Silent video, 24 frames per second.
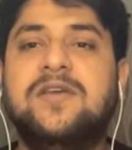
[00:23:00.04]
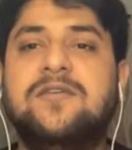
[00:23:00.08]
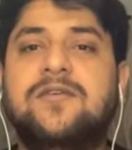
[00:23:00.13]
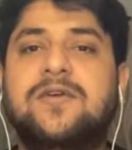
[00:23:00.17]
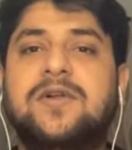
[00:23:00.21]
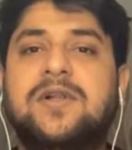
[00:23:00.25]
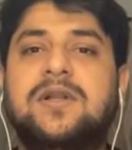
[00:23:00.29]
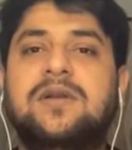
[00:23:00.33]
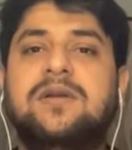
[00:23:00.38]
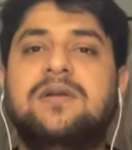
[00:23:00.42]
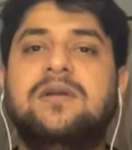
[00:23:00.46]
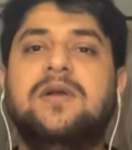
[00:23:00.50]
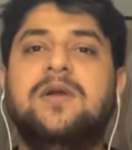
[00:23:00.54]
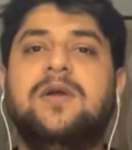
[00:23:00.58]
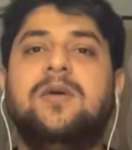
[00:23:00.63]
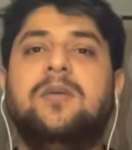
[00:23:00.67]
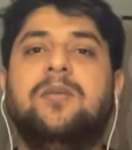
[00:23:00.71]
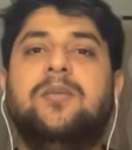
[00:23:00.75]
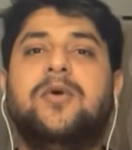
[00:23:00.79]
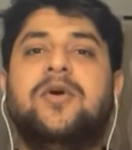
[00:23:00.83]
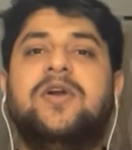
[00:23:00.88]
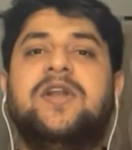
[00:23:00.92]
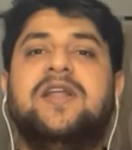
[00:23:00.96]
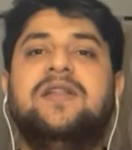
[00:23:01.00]
will
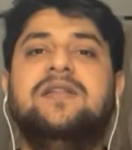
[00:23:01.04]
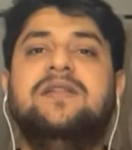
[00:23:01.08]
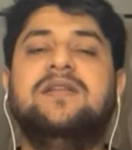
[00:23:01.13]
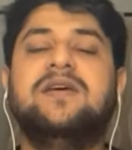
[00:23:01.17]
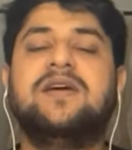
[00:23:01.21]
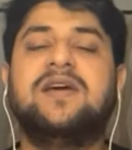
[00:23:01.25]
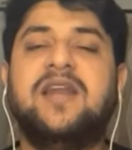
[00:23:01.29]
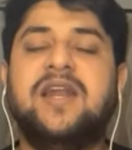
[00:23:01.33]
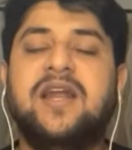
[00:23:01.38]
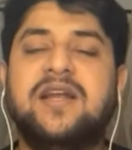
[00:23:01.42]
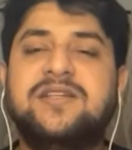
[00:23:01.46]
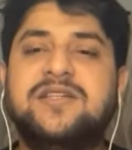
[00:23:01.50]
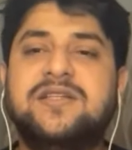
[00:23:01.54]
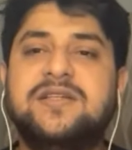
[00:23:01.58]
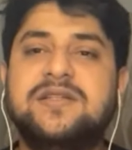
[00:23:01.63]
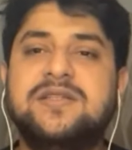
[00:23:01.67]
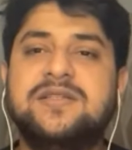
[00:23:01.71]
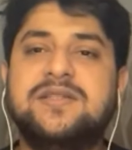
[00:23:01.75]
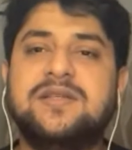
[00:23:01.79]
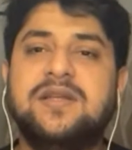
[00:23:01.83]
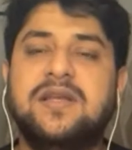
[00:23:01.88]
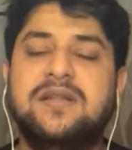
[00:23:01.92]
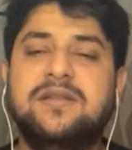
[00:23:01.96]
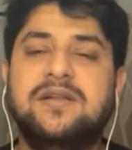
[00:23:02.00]
put in the
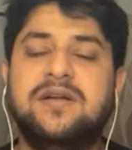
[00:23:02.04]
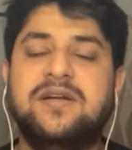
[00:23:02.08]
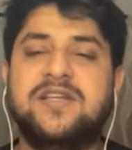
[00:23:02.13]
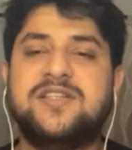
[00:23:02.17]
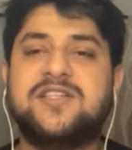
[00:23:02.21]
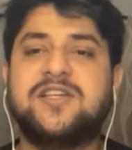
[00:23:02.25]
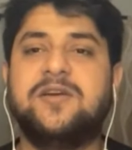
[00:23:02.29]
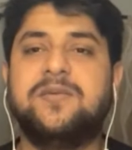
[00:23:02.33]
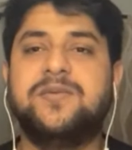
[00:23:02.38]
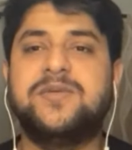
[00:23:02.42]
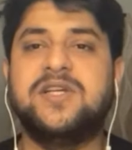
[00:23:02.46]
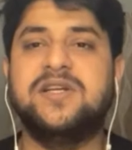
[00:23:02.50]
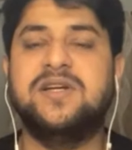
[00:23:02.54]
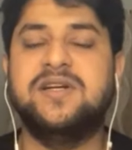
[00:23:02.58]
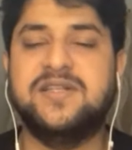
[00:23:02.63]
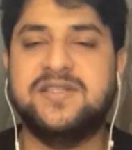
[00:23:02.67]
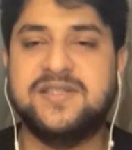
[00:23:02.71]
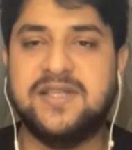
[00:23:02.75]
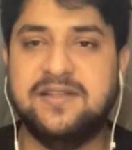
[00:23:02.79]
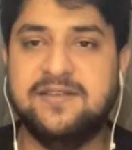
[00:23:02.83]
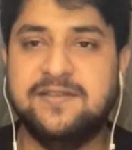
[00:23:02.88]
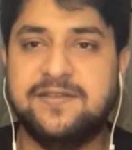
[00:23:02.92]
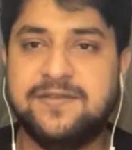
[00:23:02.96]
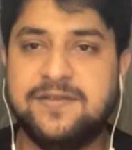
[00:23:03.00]
corrections in the description
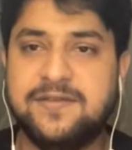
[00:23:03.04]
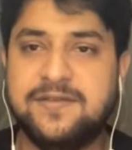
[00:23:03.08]
itself.